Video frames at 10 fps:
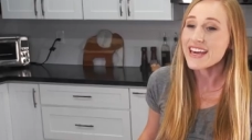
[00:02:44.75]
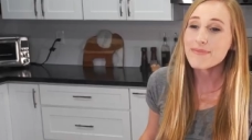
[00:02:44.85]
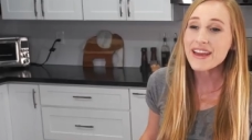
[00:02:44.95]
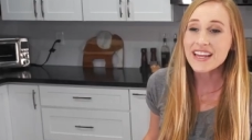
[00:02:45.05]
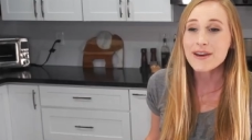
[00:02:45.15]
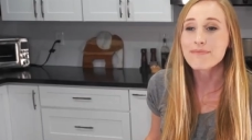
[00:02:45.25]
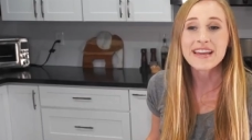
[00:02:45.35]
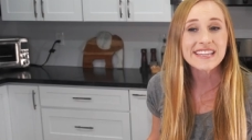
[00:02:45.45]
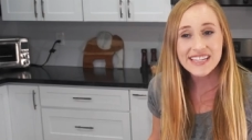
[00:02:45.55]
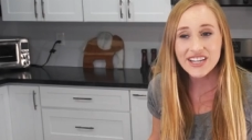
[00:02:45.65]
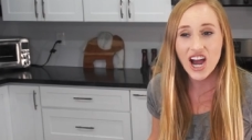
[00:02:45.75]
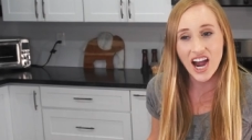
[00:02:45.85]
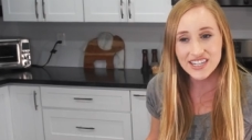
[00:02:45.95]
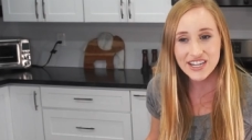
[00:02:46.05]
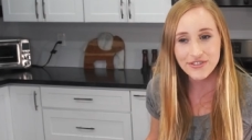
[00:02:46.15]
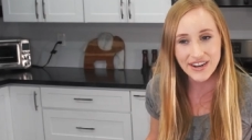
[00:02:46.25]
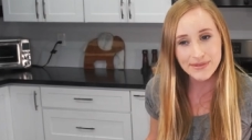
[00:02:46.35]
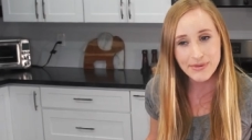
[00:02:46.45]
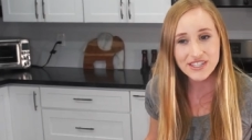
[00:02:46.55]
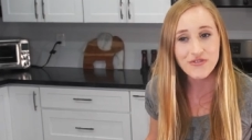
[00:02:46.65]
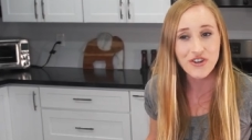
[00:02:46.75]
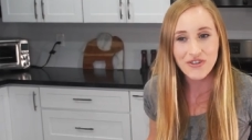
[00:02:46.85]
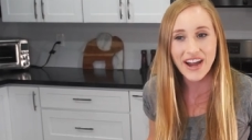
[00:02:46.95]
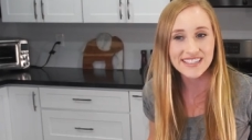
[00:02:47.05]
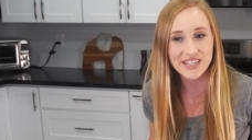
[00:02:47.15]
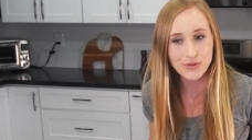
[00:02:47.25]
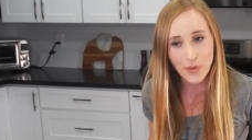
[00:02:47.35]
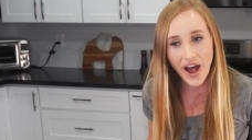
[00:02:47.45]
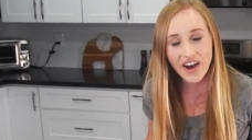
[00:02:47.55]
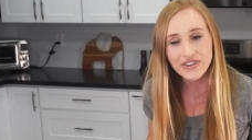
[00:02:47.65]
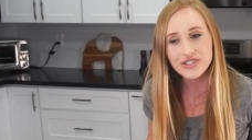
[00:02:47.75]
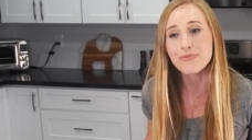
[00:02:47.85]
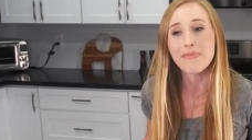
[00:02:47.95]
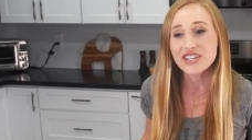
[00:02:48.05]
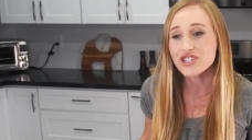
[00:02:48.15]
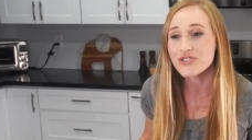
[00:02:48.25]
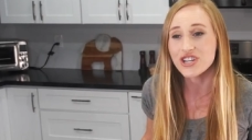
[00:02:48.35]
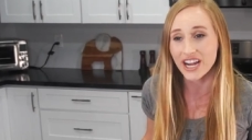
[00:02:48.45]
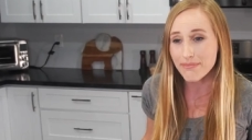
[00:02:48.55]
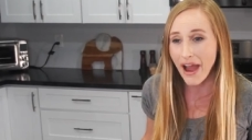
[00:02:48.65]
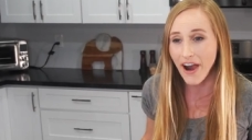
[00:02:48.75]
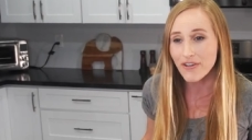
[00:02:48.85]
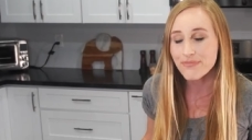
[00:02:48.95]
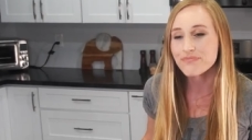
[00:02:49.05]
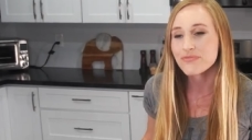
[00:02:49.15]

They made amazing cocktail recipes for you guys as well, so make sure you check them out.